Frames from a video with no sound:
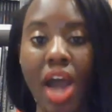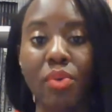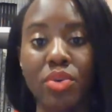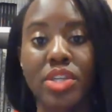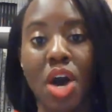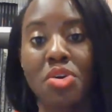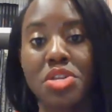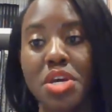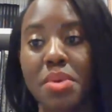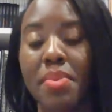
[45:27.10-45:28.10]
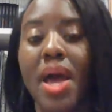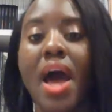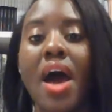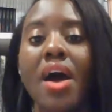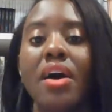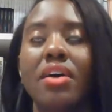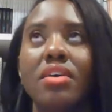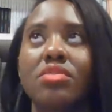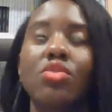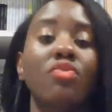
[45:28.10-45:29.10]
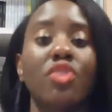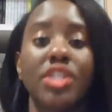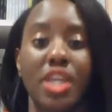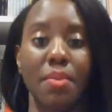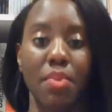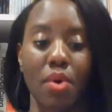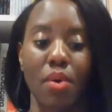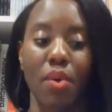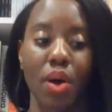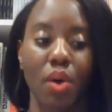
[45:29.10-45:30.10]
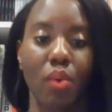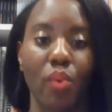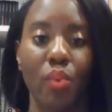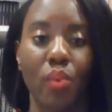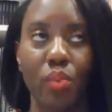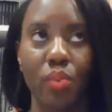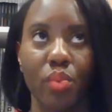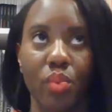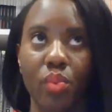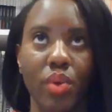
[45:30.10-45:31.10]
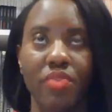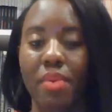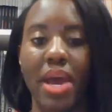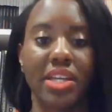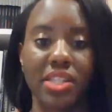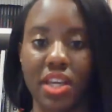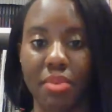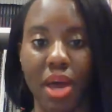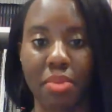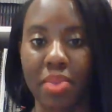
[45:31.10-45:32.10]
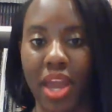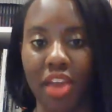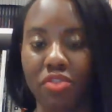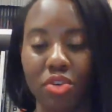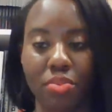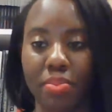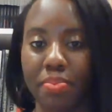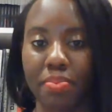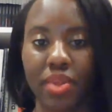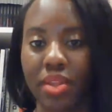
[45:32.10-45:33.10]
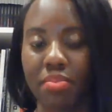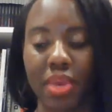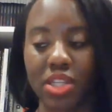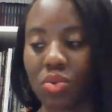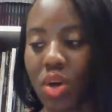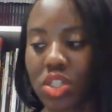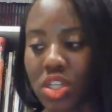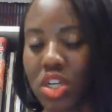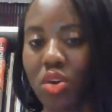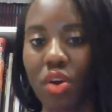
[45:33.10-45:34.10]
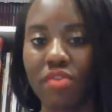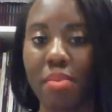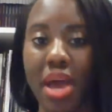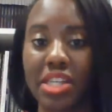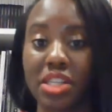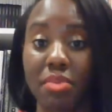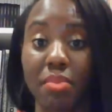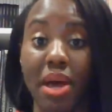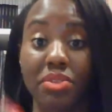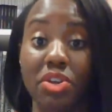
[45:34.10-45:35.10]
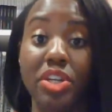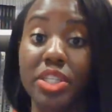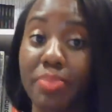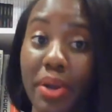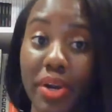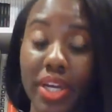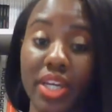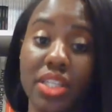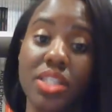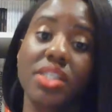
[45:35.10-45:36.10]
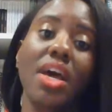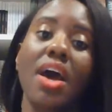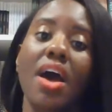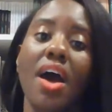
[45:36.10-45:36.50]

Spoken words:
I will tell them. So, for example, if I'm asking about a behavioral based question or if I'm asking them about their experience,